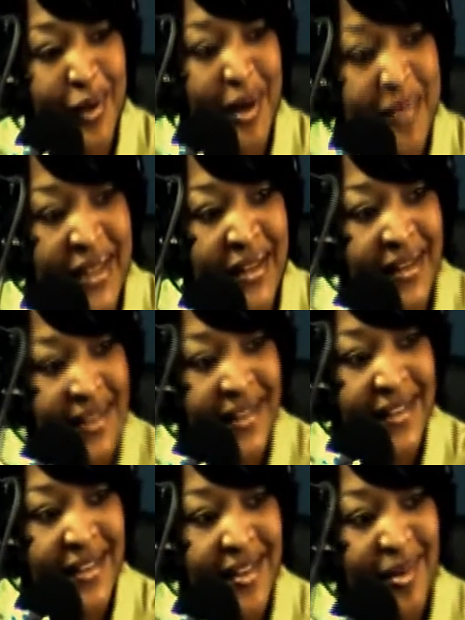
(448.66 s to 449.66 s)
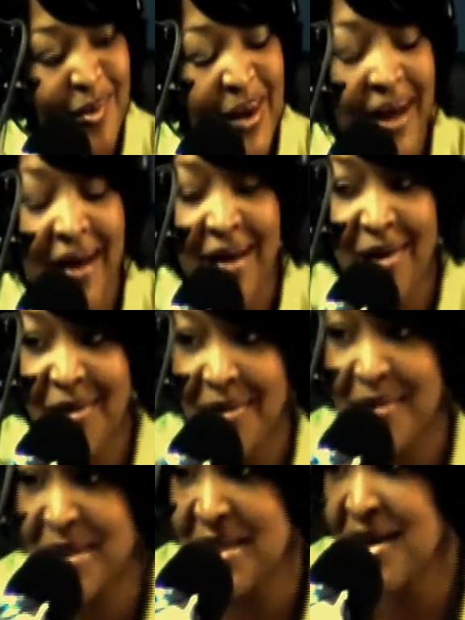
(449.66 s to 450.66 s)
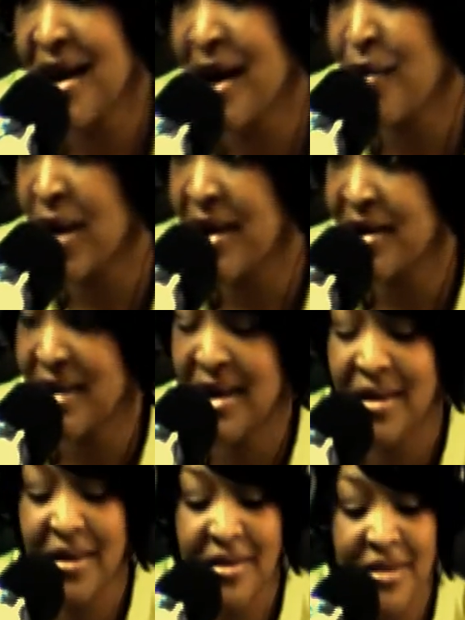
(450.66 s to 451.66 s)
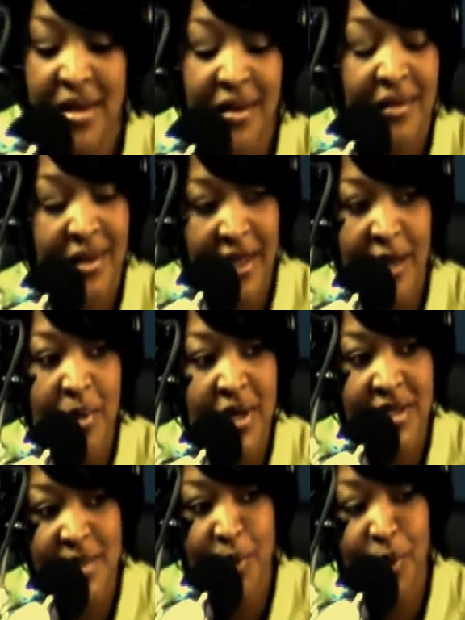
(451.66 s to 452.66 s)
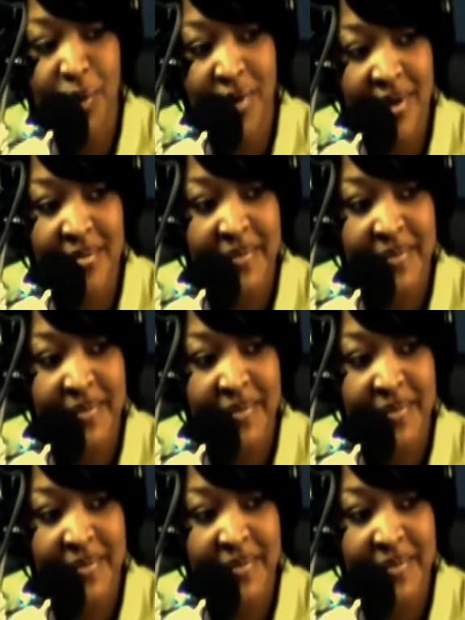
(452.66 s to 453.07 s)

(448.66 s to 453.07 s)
You know what I mean? Wow. You see how ironic that is. The enemy is smooth.